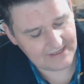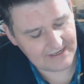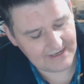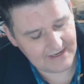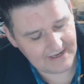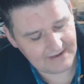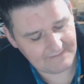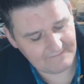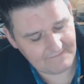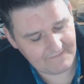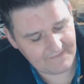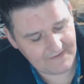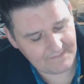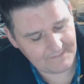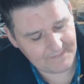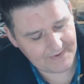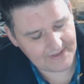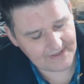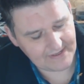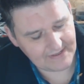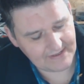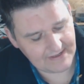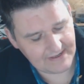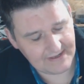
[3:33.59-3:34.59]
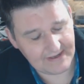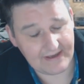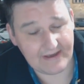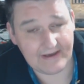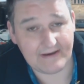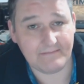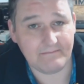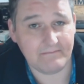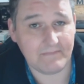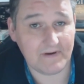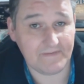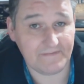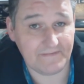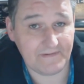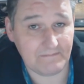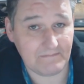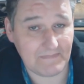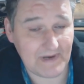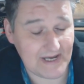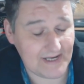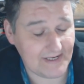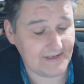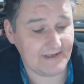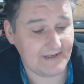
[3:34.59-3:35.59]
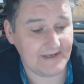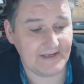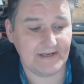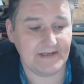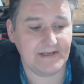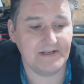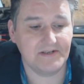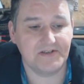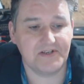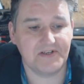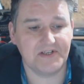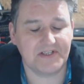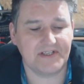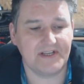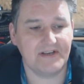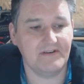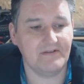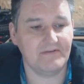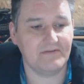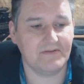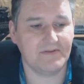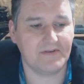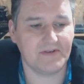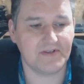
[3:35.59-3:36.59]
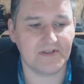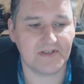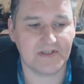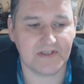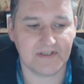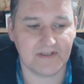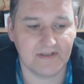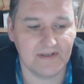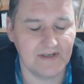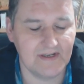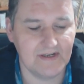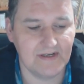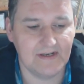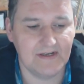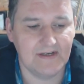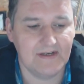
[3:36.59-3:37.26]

I'm vaping Muffin Man in here just now, because,